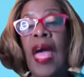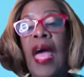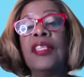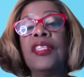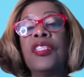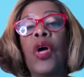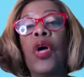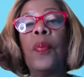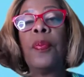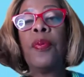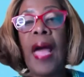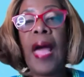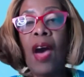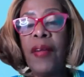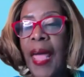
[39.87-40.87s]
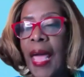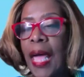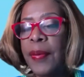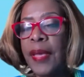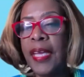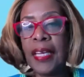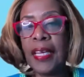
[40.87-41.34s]
and so proud,
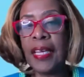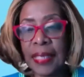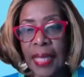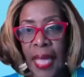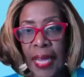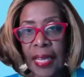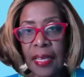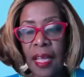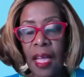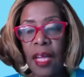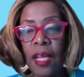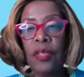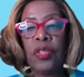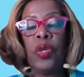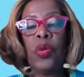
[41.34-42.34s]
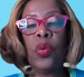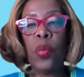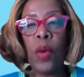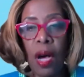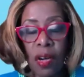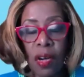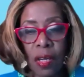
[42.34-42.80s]
happy, excited to
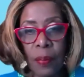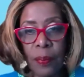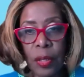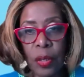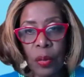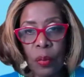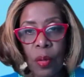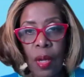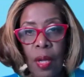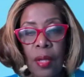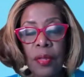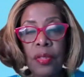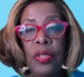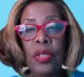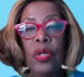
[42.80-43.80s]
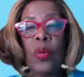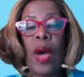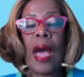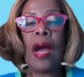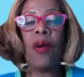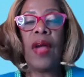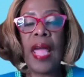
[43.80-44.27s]
welcome you to
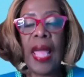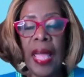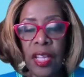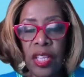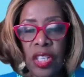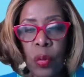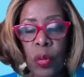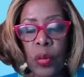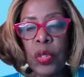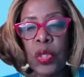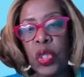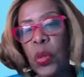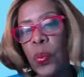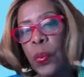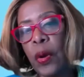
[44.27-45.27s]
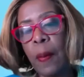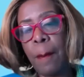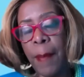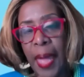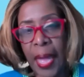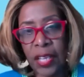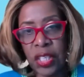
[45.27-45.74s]
our annual Super
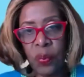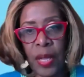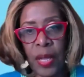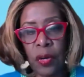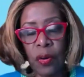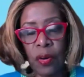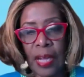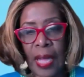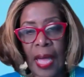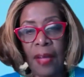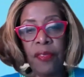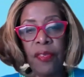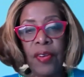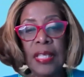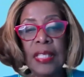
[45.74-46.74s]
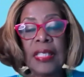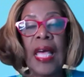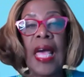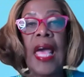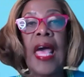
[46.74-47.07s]
Matchmaker Conference,